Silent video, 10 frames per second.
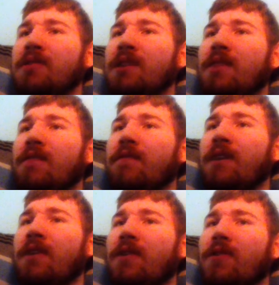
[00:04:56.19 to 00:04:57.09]
snake
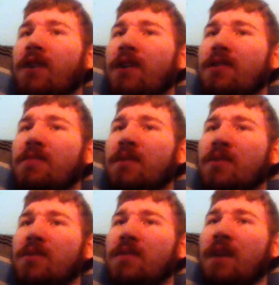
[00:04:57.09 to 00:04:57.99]
found across
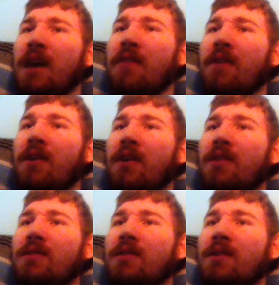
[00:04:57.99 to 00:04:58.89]
most of
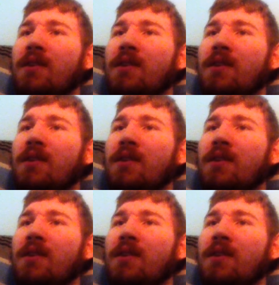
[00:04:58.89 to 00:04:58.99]
Africa,